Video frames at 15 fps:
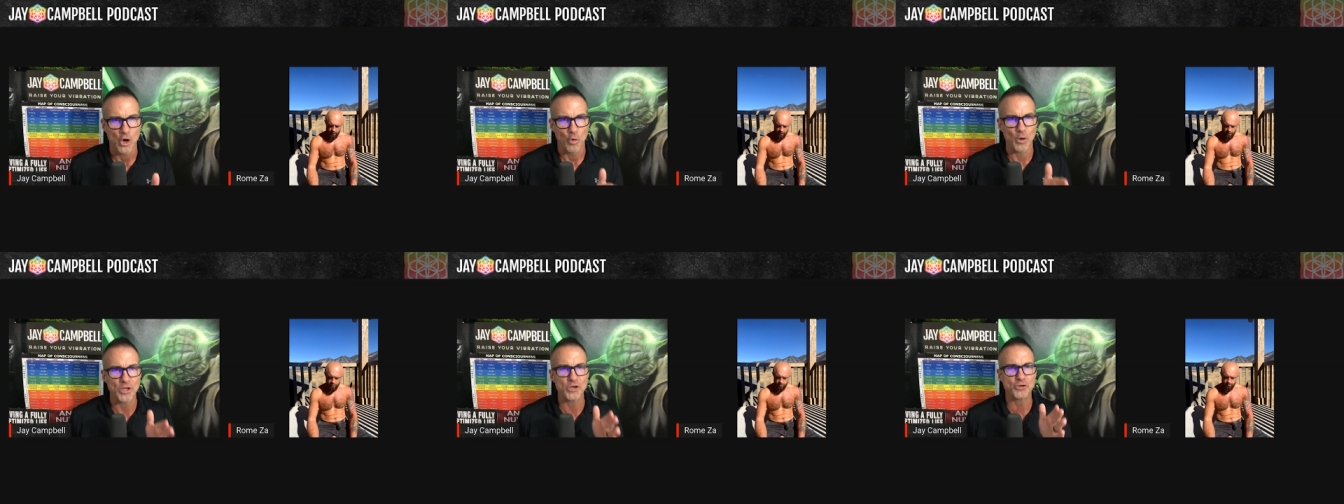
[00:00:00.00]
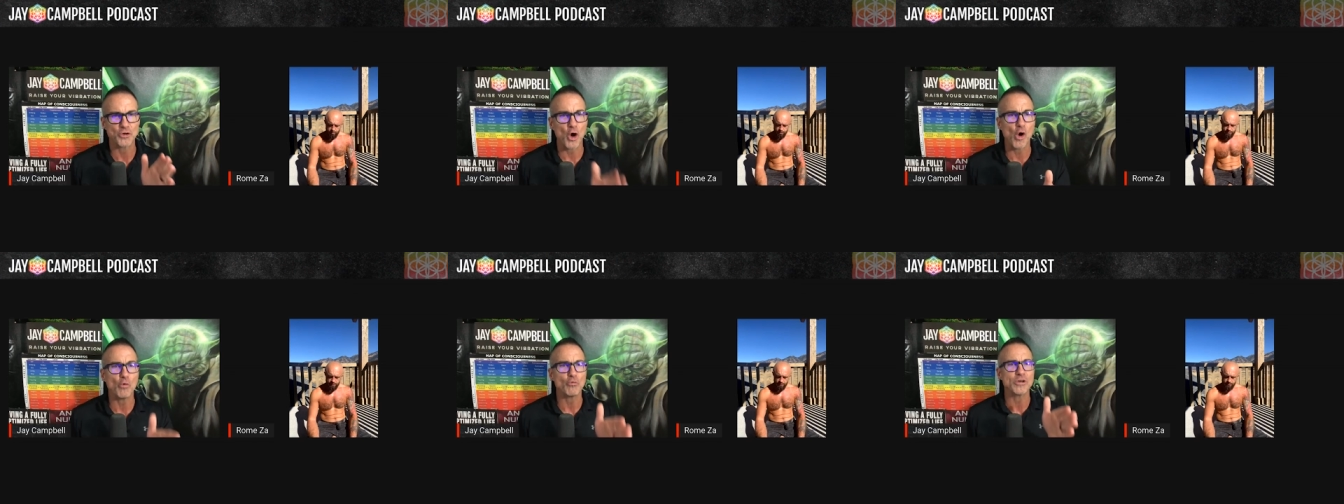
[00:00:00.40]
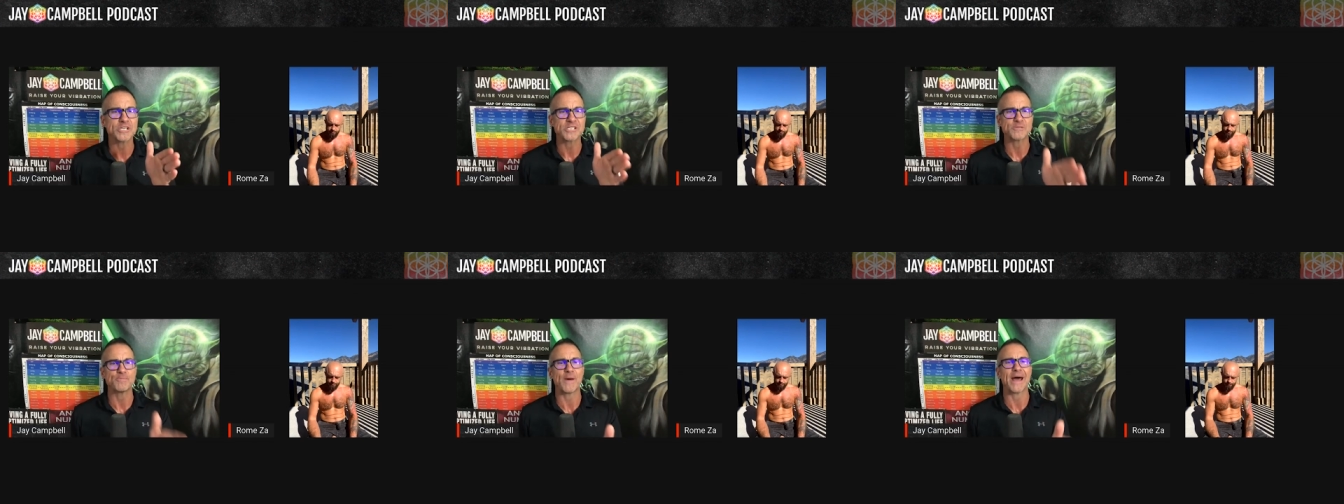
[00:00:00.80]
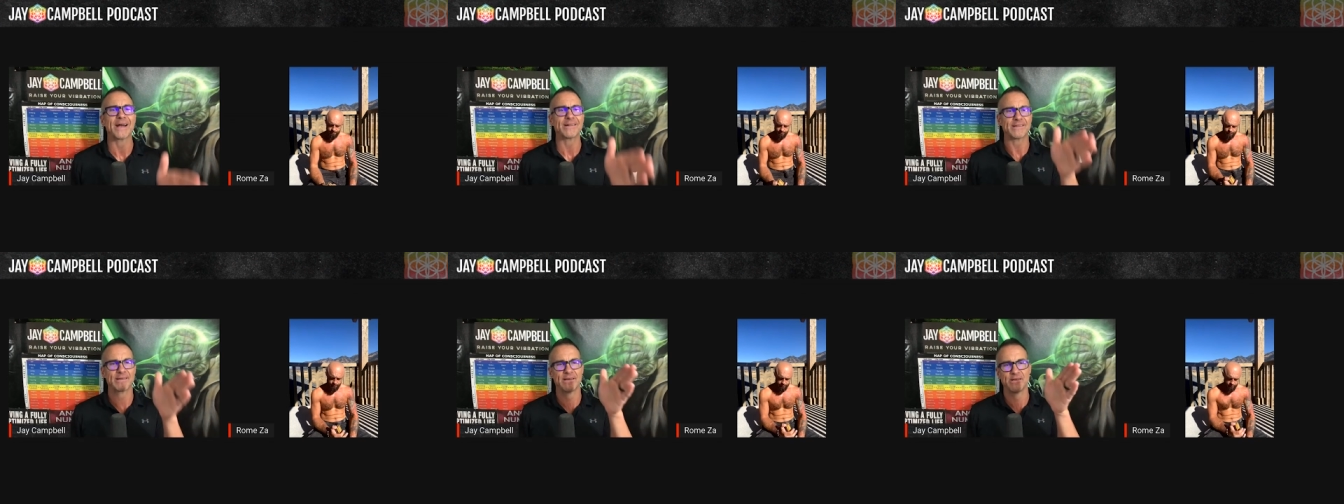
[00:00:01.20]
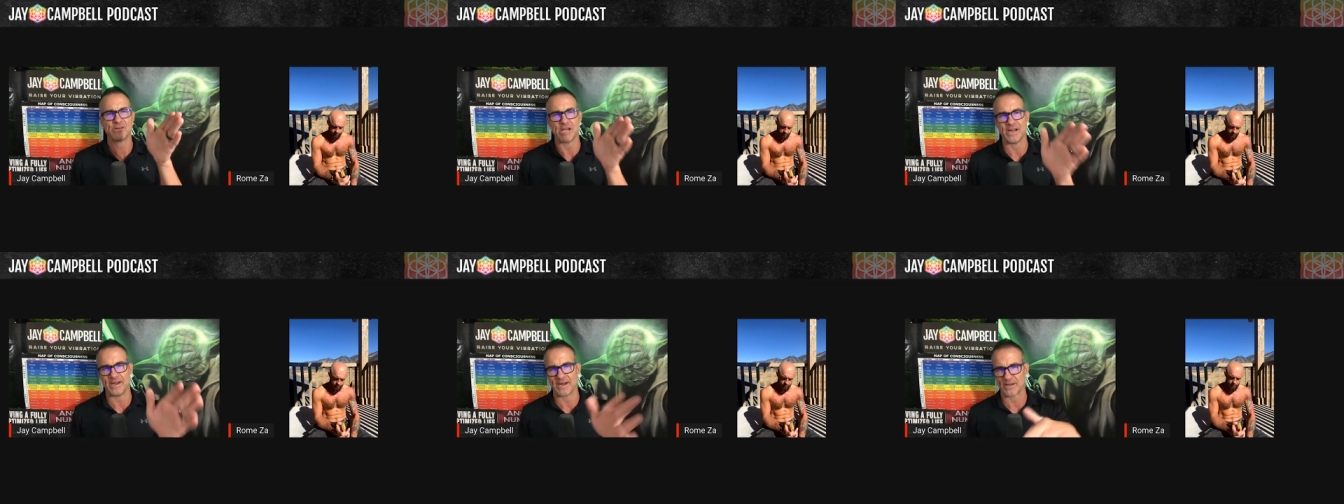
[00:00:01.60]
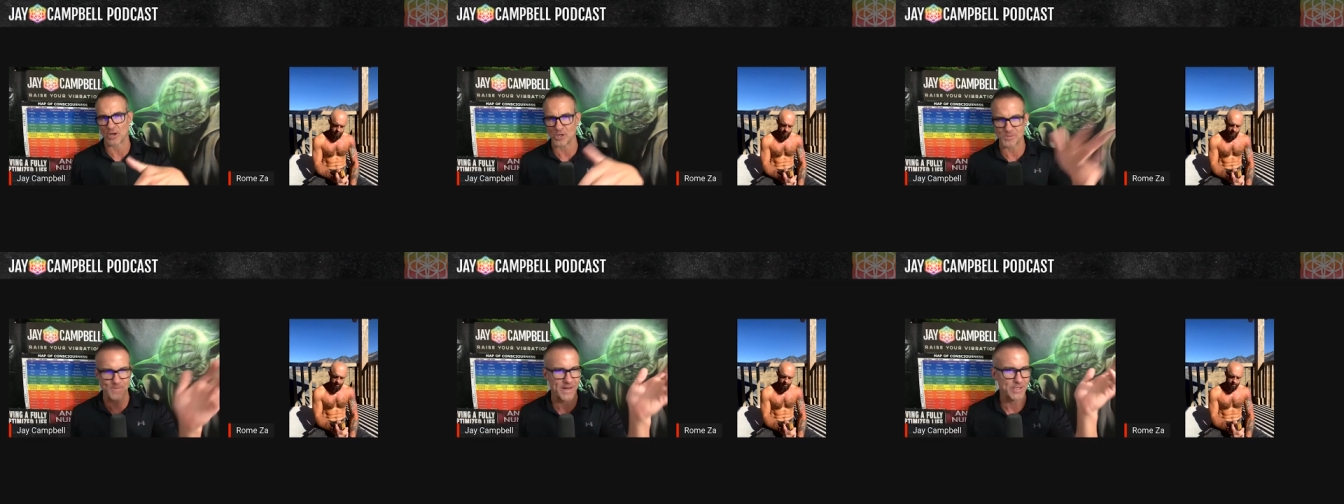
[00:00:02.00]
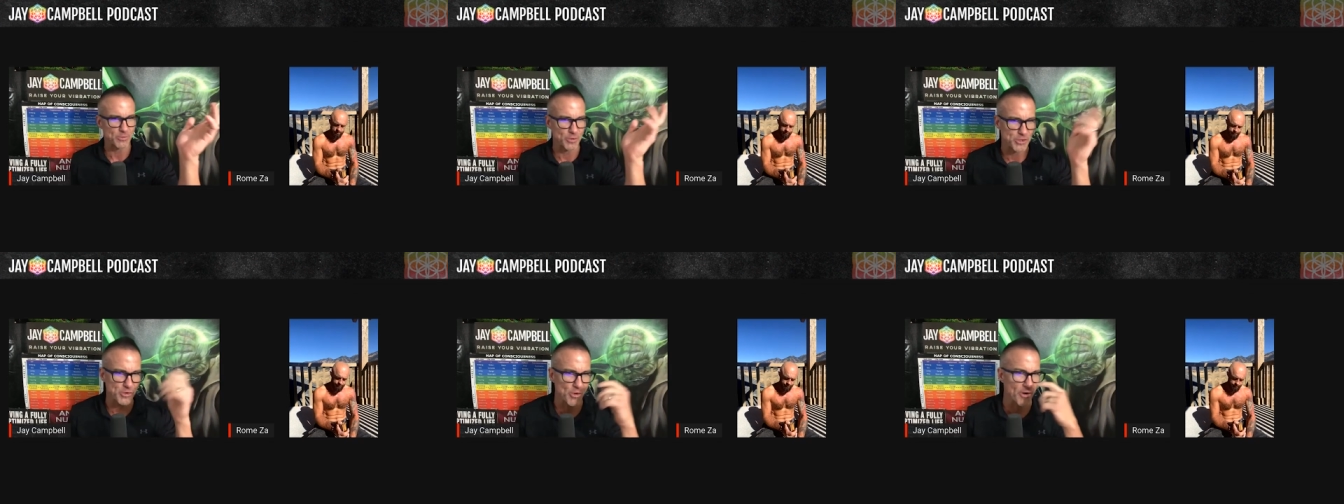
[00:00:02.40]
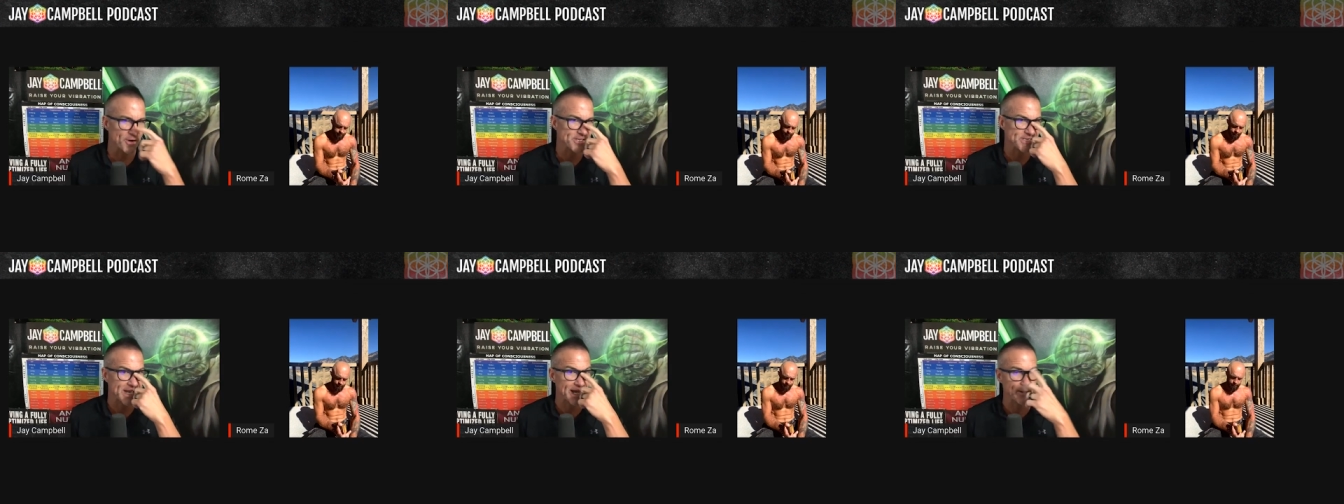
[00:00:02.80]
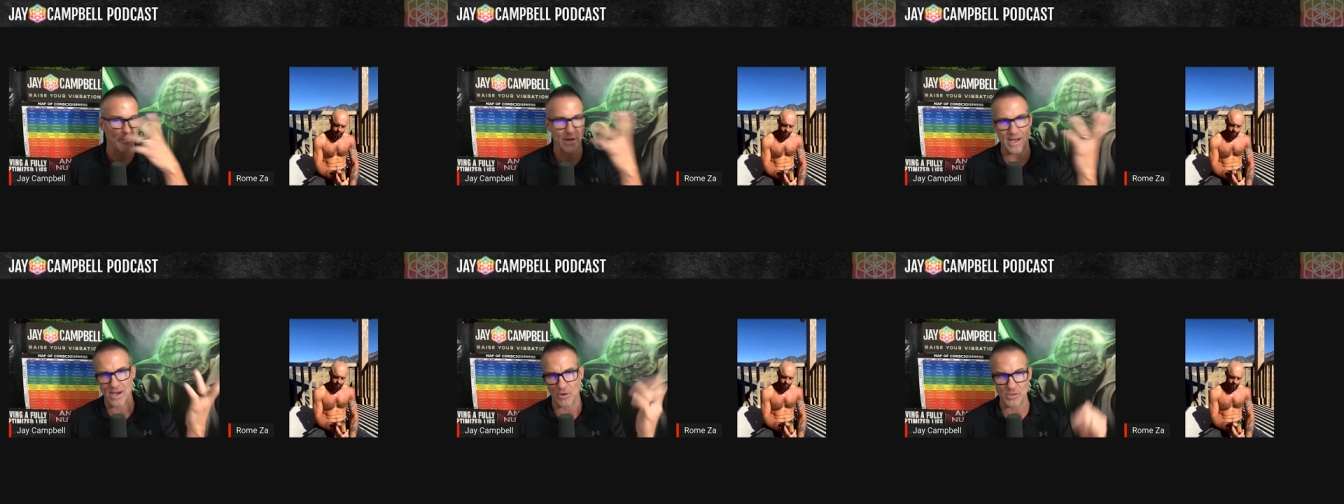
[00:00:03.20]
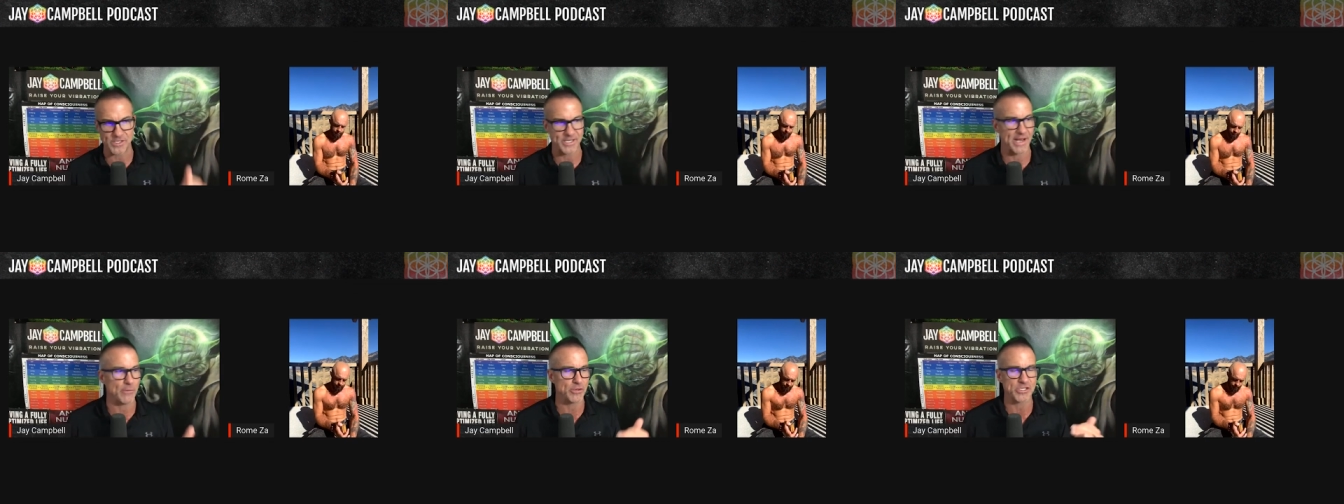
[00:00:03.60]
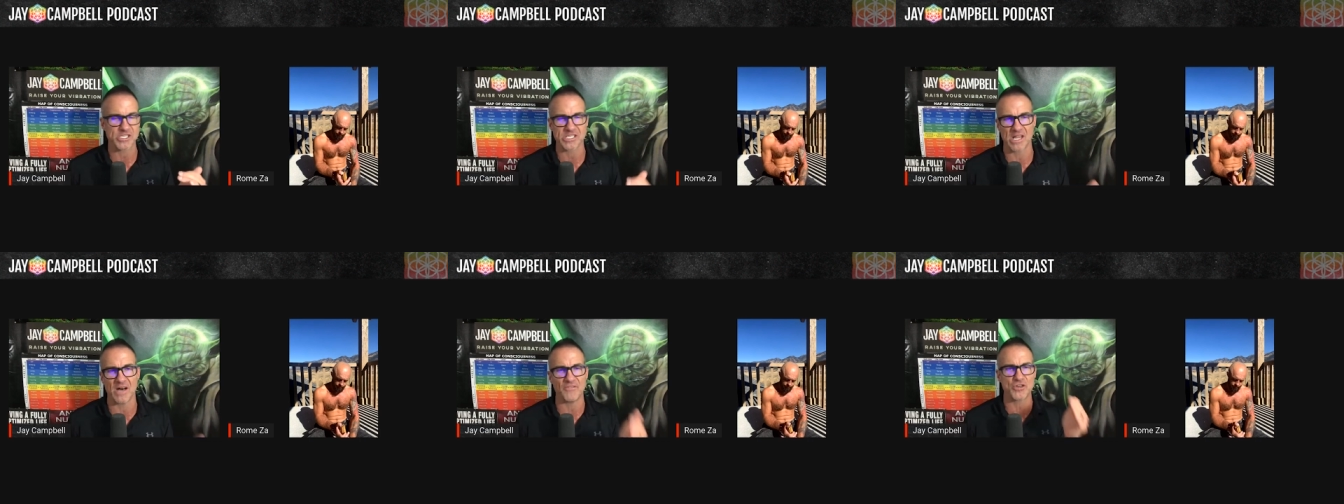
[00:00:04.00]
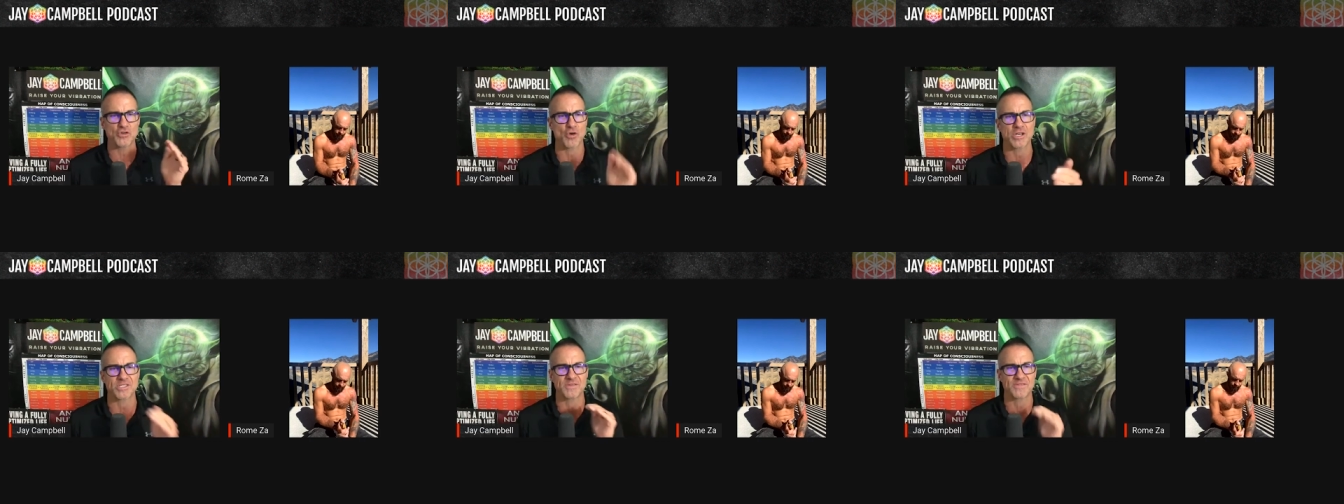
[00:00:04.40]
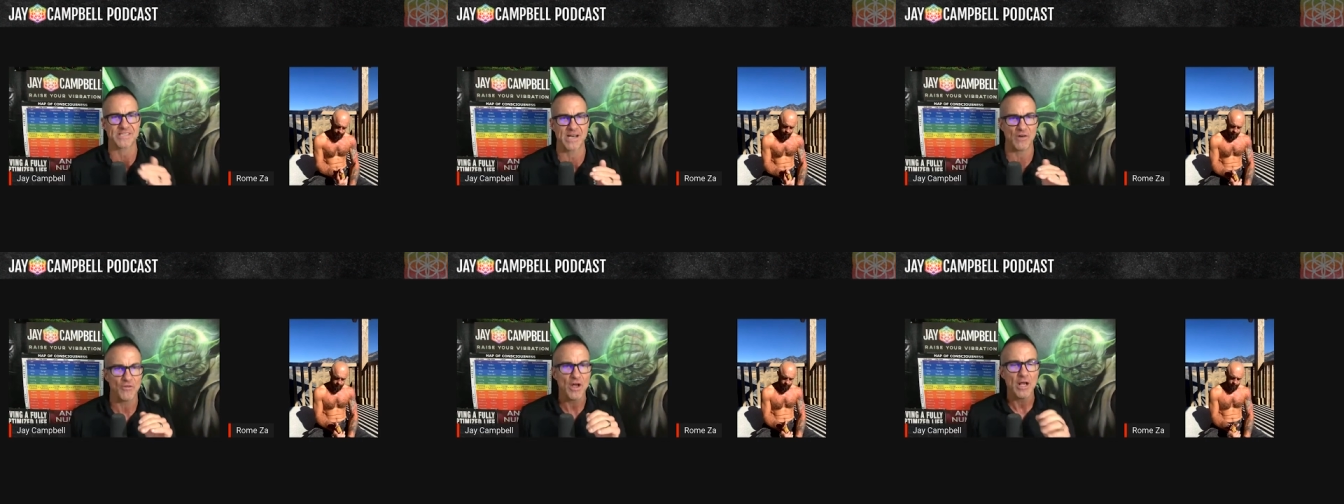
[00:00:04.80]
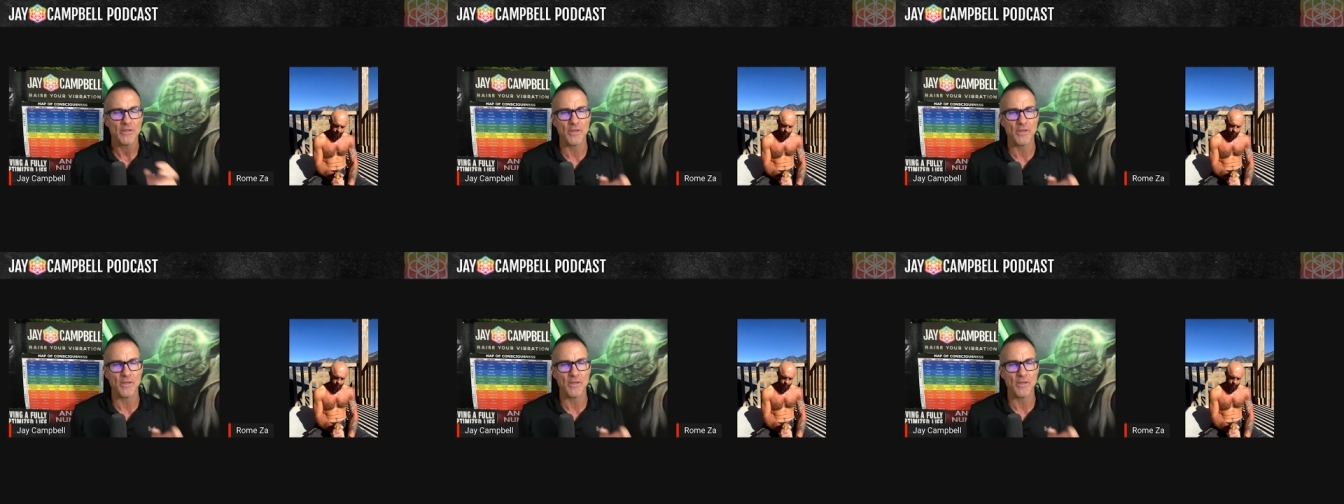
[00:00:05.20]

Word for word: When 100%. you don't respect, and it goes back to what you already said and what I always say, which is love and trust of self.